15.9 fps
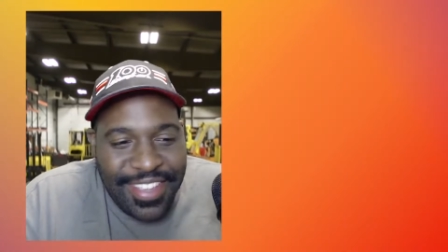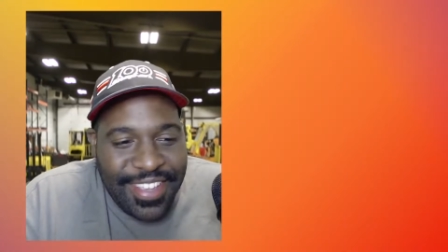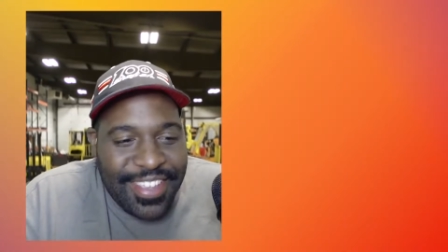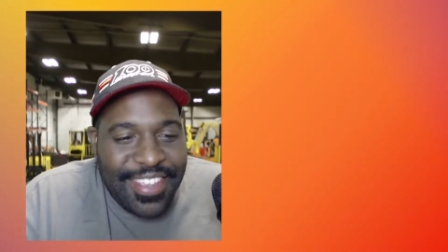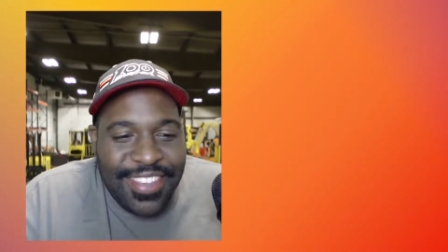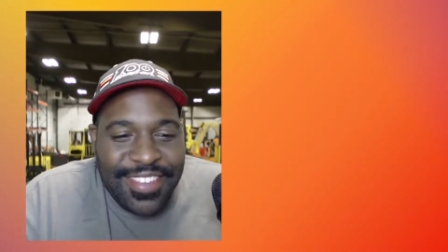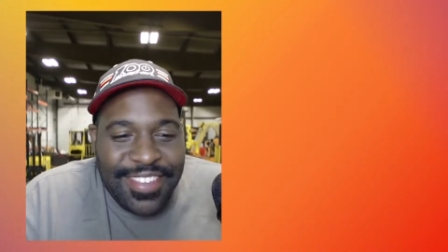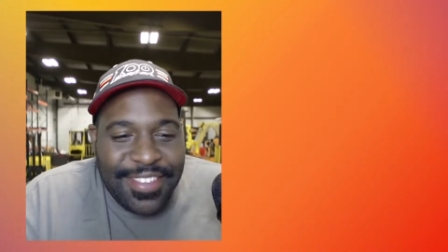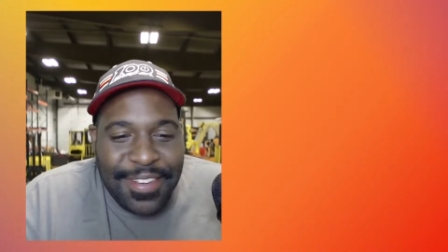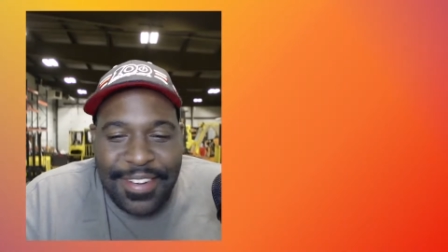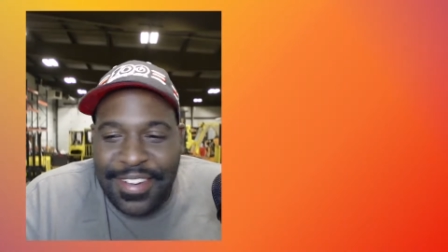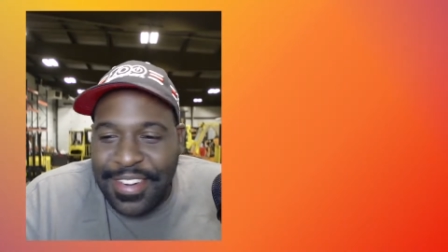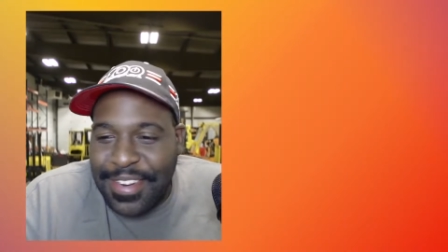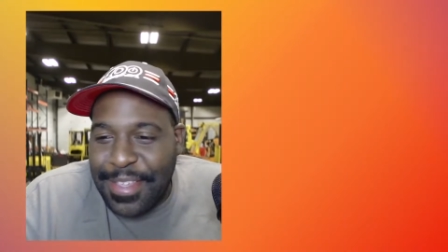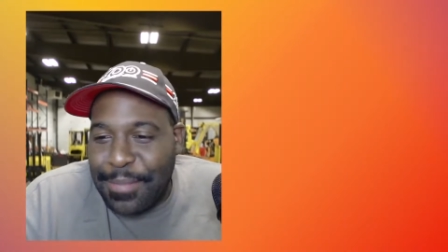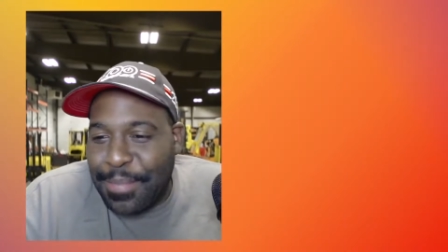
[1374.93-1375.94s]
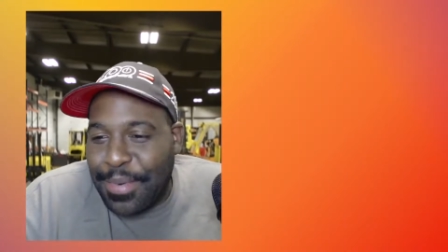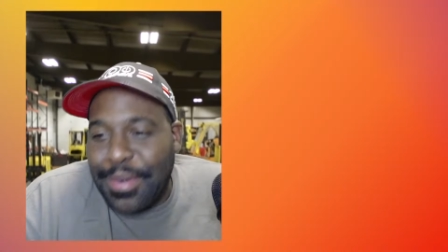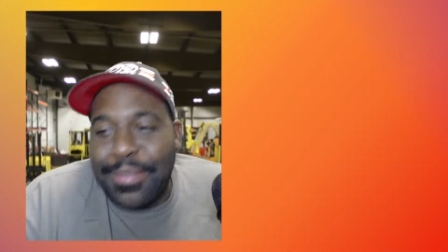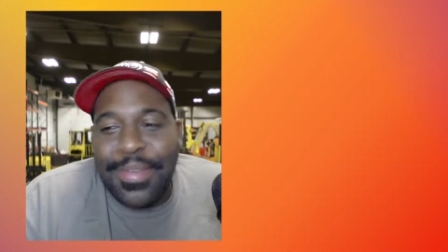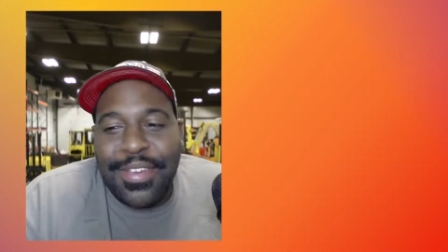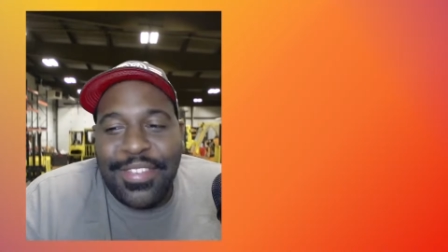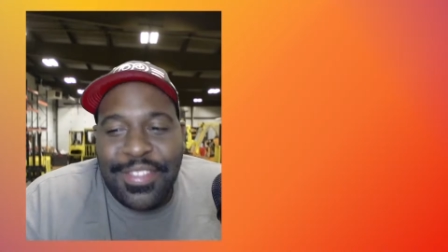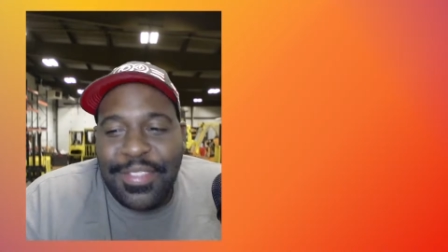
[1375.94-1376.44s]
He pretty
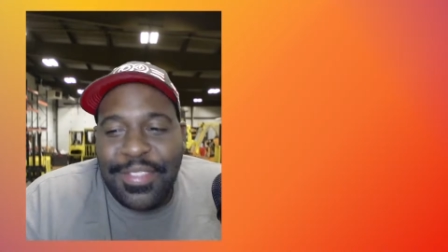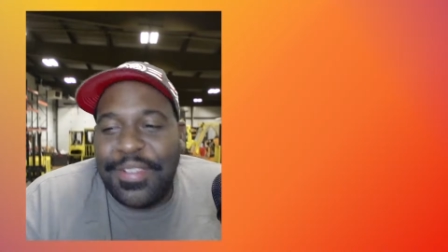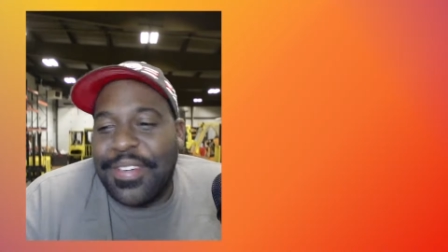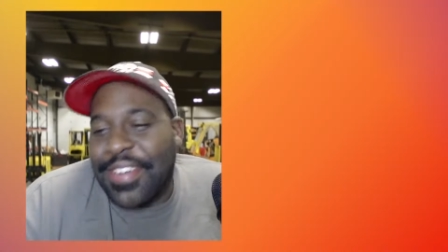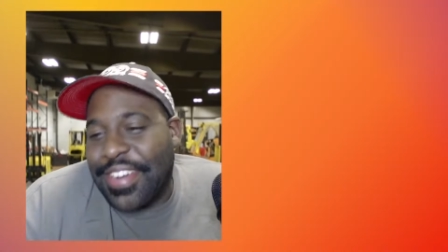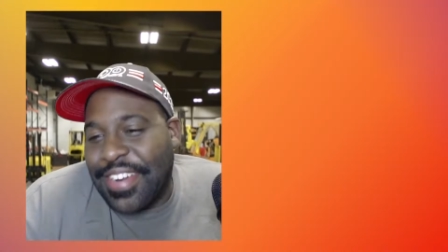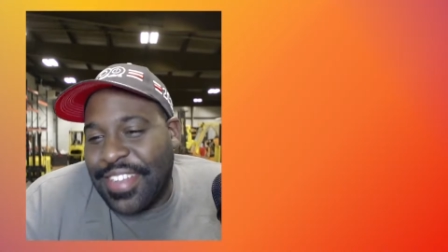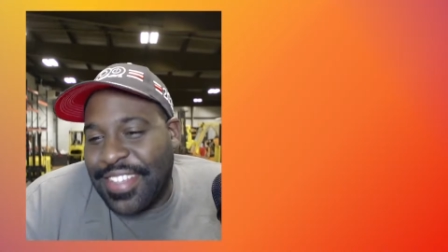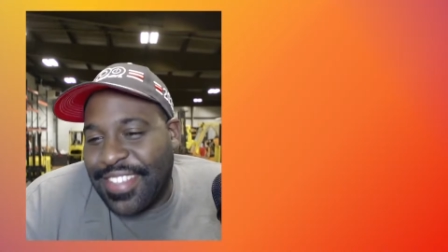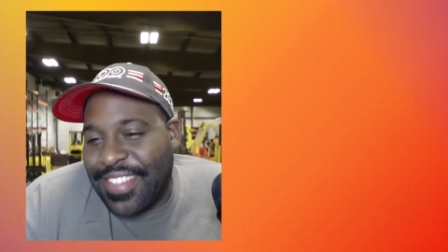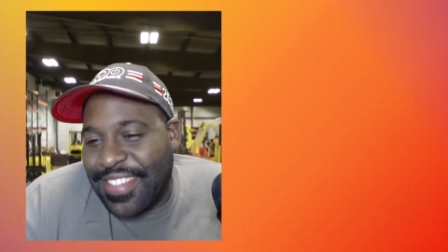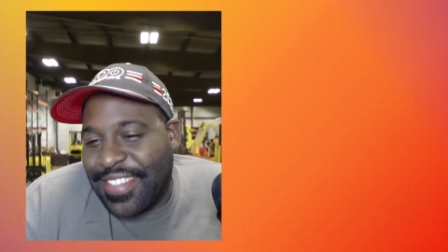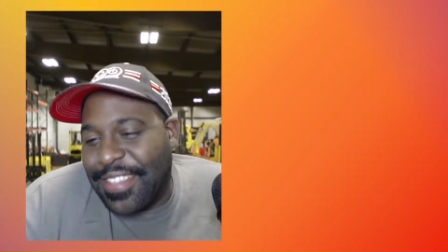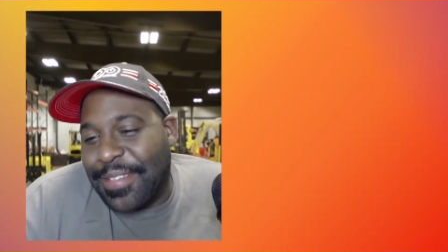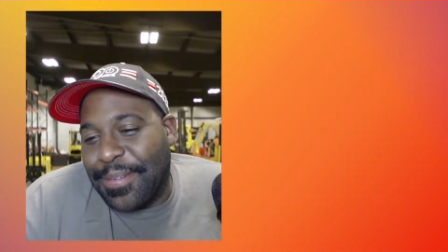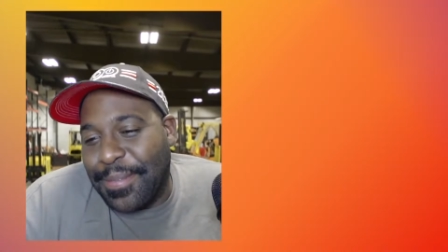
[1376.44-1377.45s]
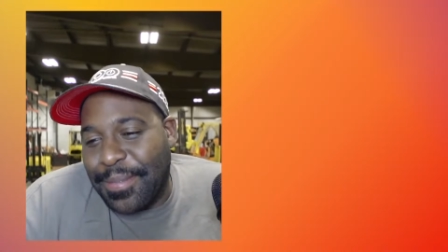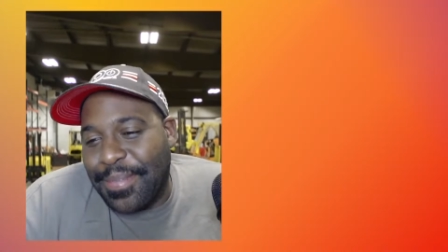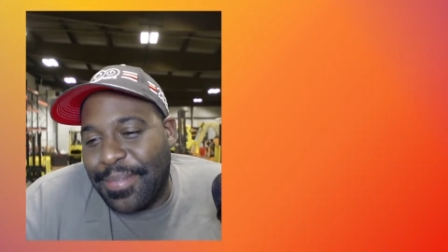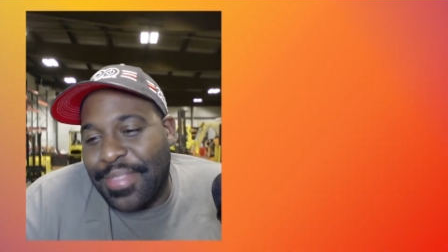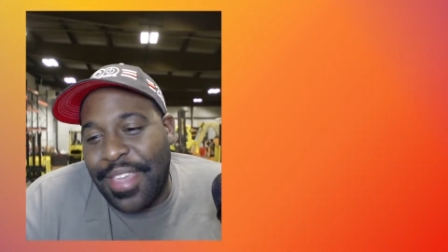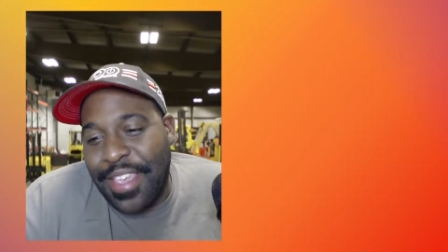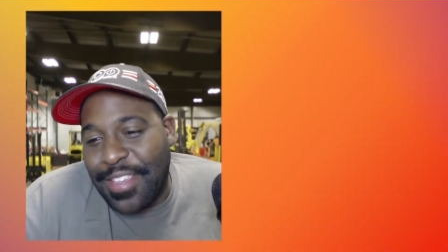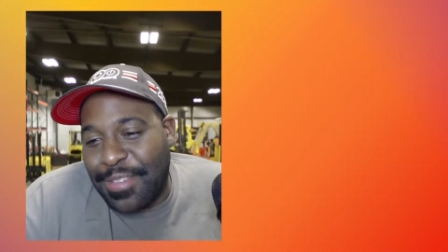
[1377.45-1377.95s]
much started it. So
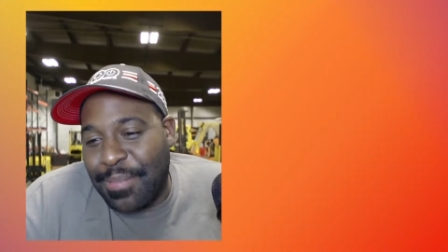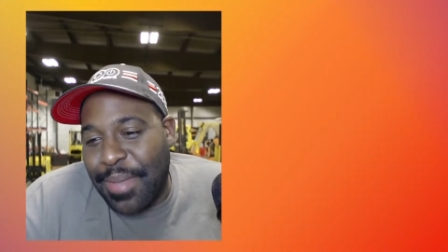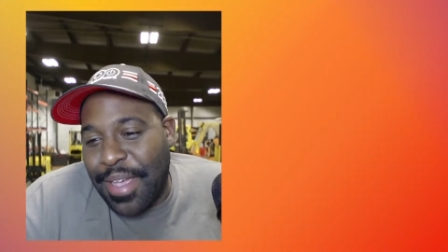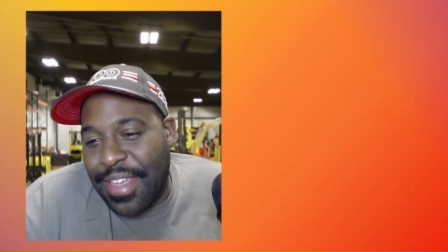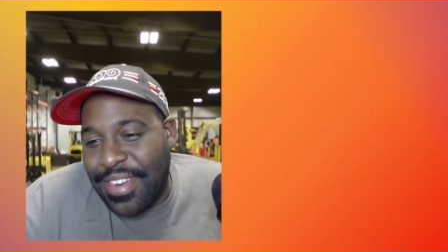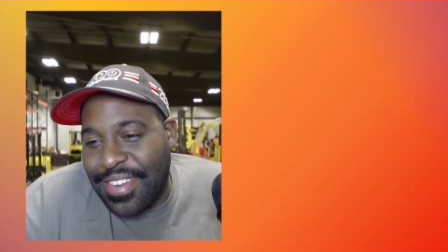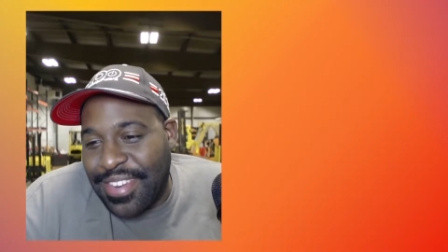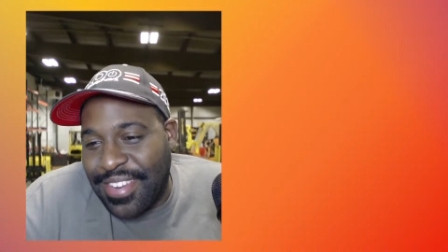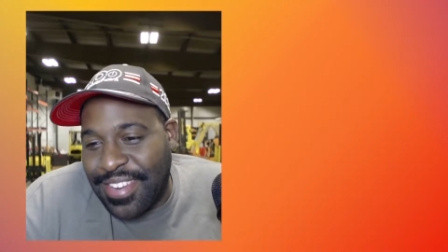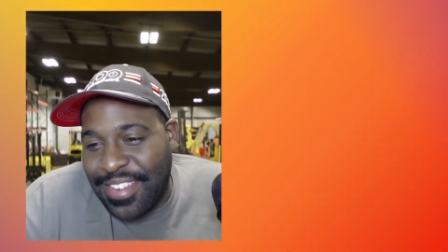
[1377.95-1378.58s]
thanks, bud.